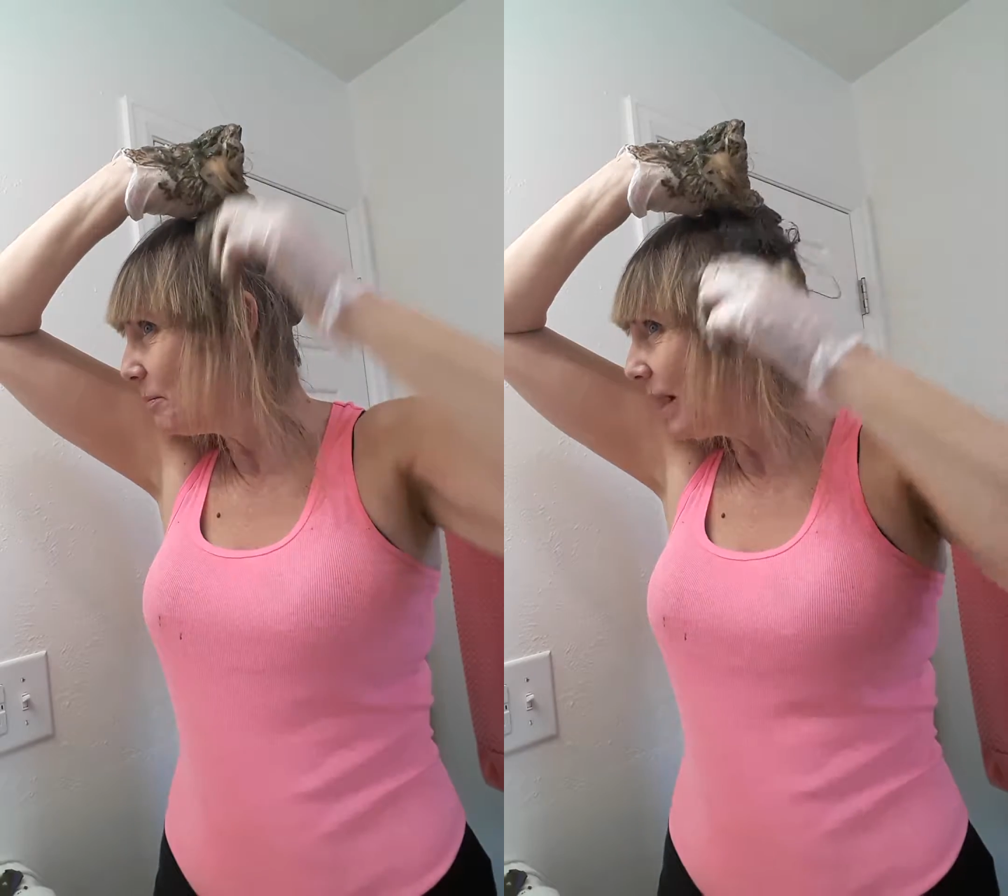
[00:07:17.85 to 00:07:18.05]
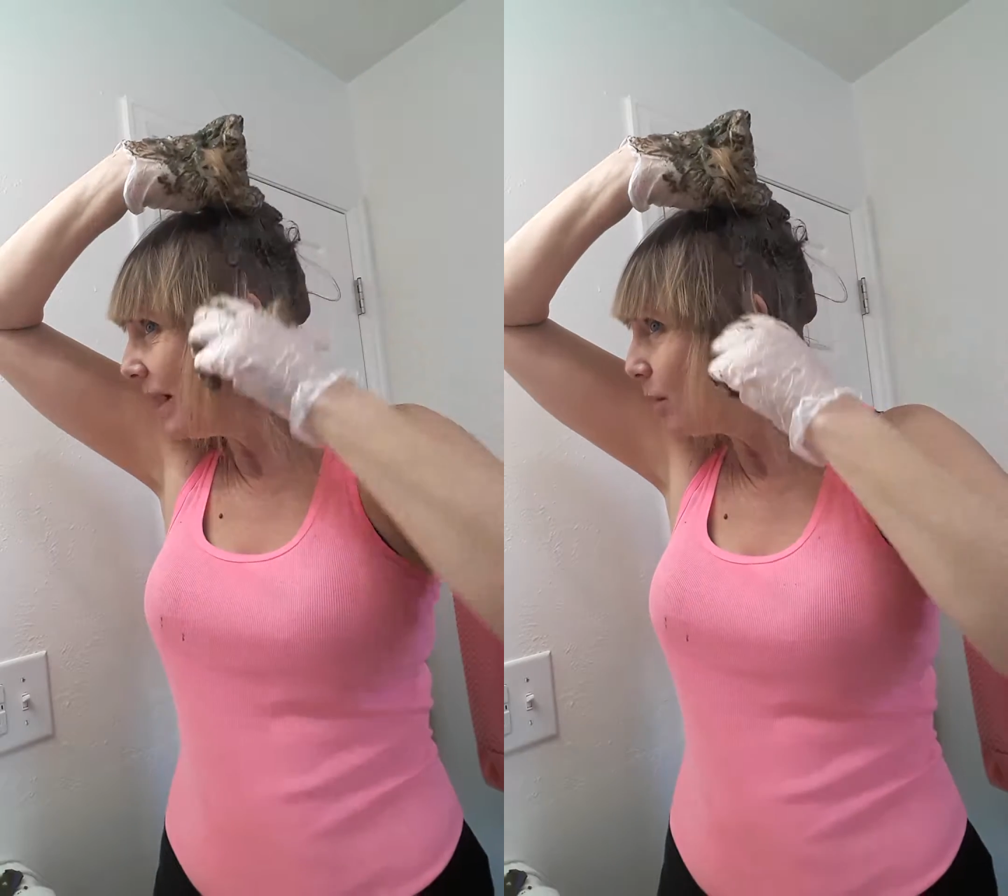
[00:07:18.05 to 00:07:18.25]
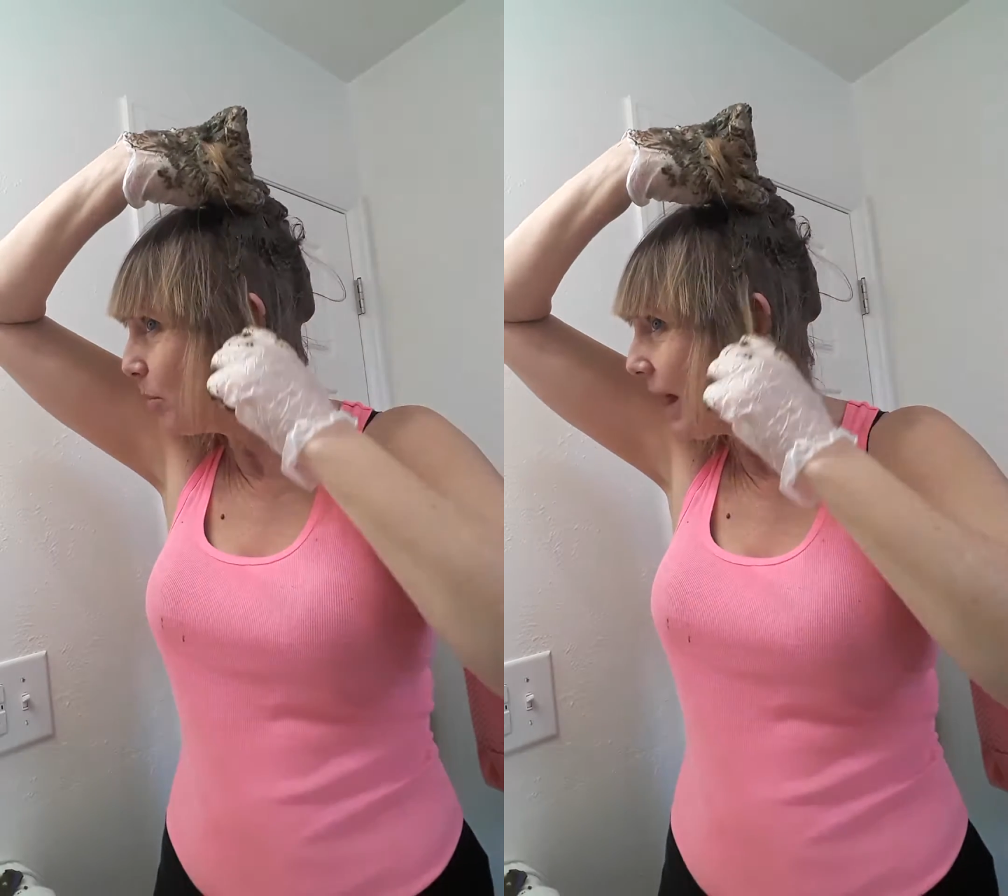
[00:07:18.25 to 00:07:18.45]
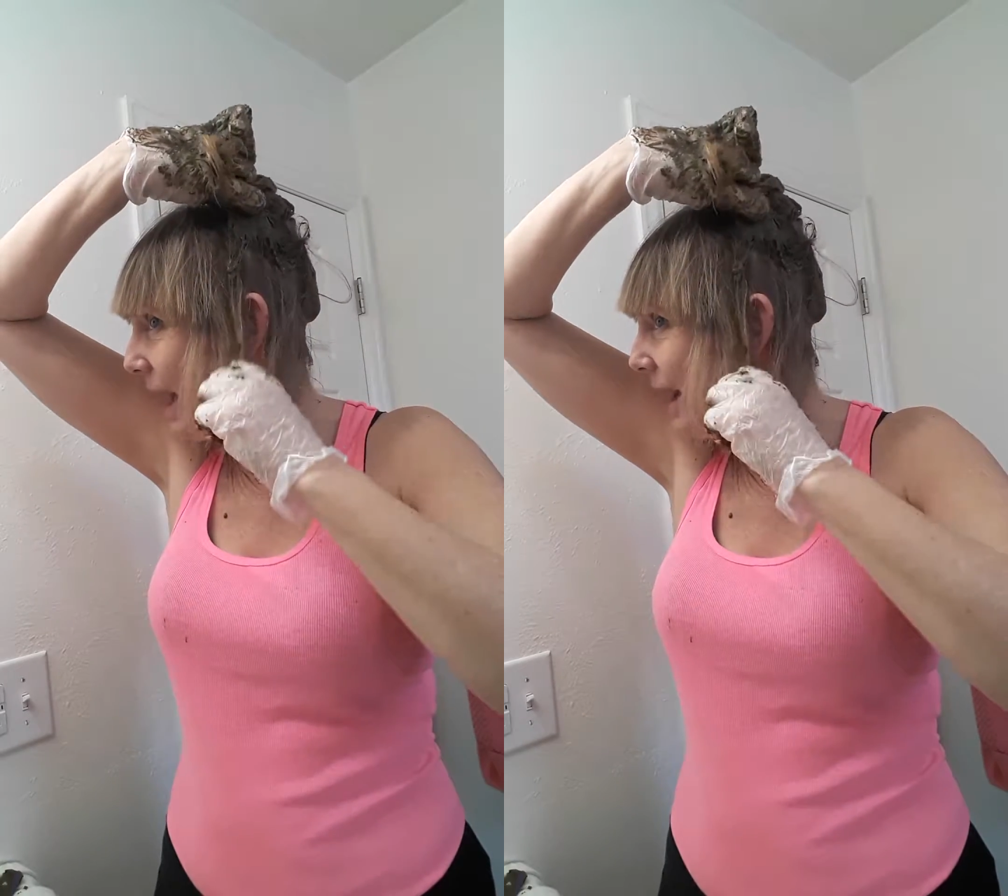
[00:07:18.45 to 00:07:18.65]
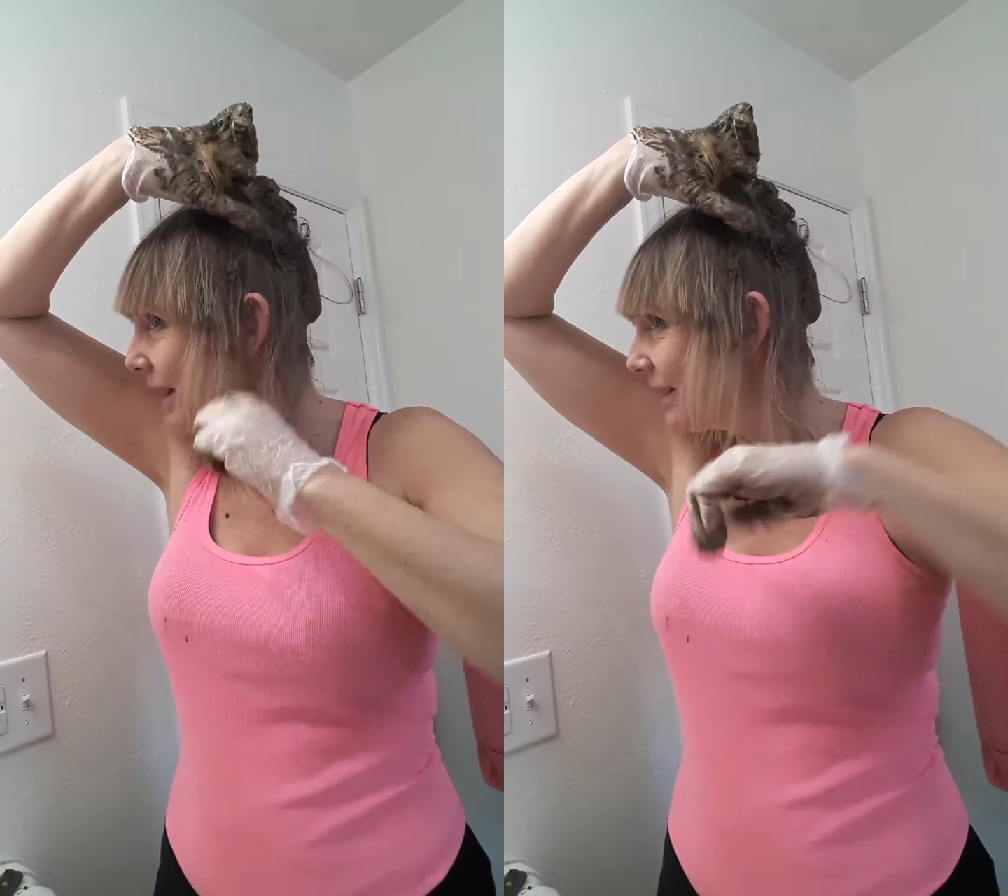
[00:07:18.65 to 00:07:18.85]
my hair
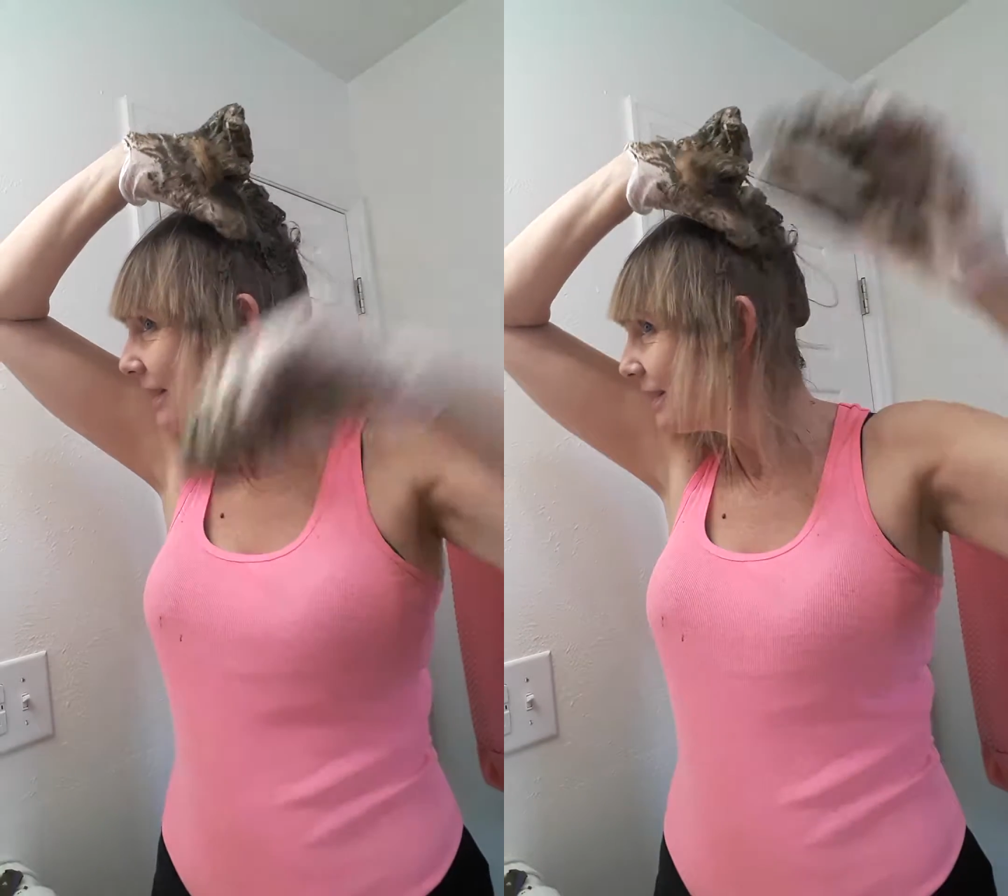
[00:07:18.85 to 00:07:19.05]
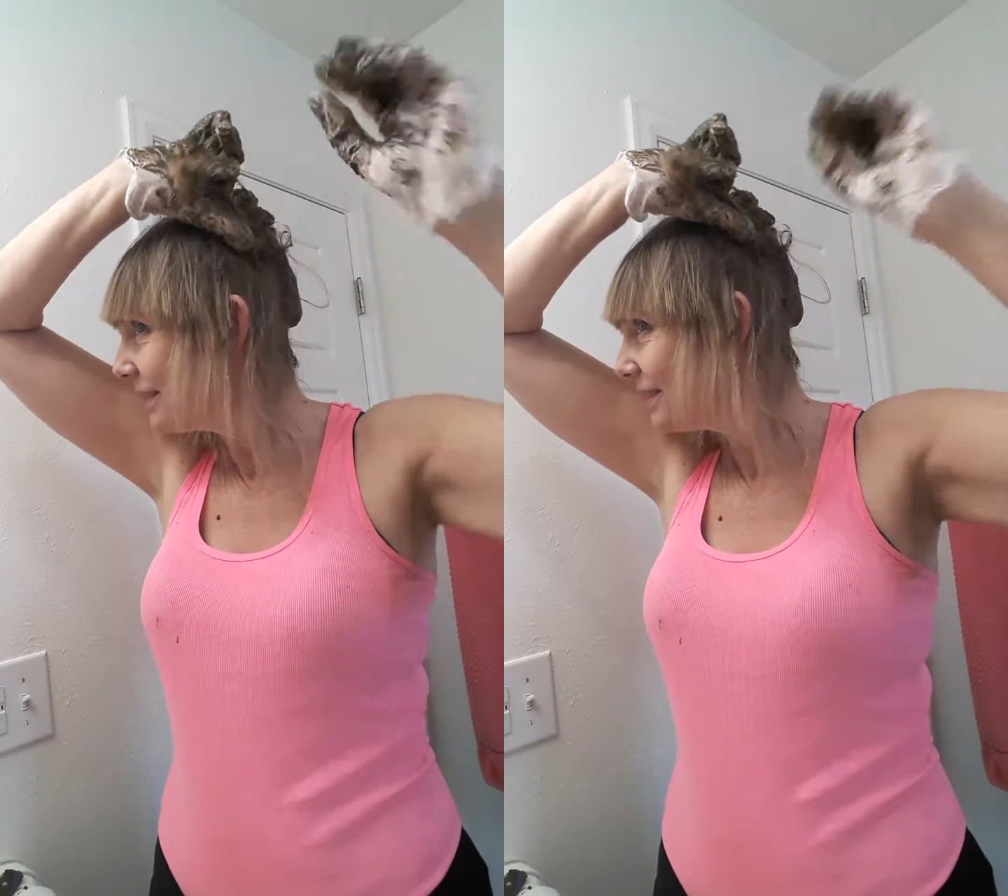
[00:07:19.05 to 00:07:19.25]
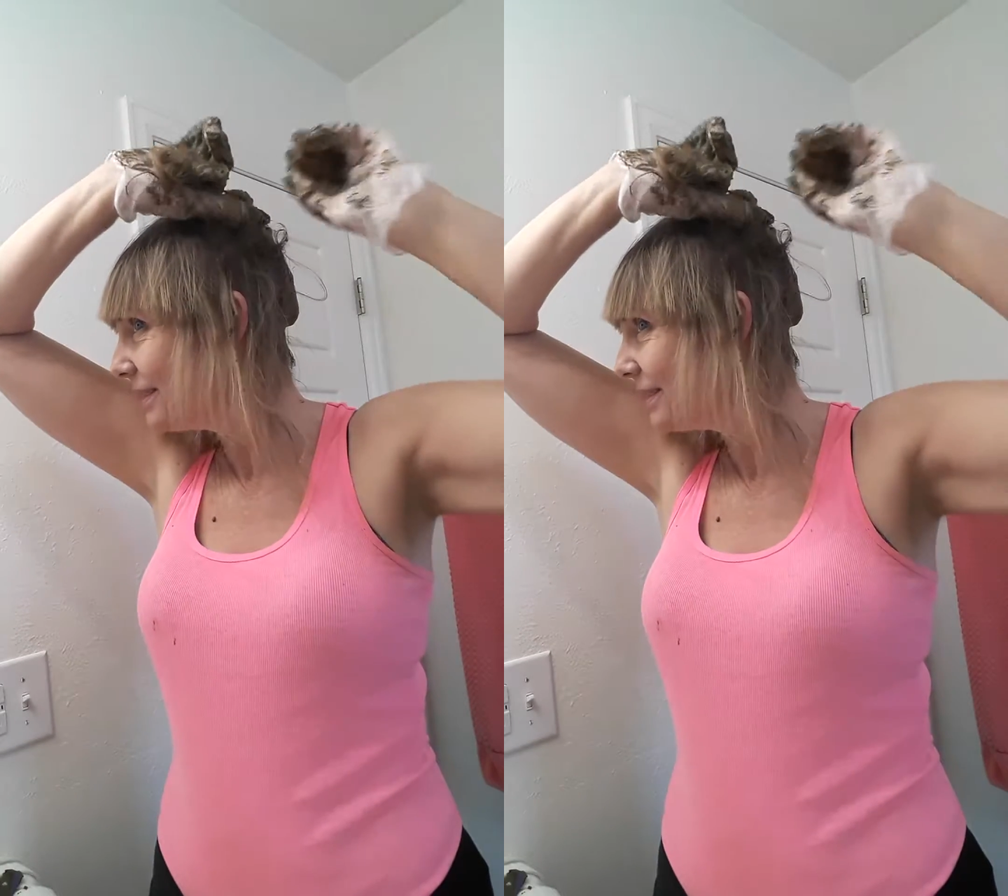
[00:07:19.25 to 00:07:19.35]
black,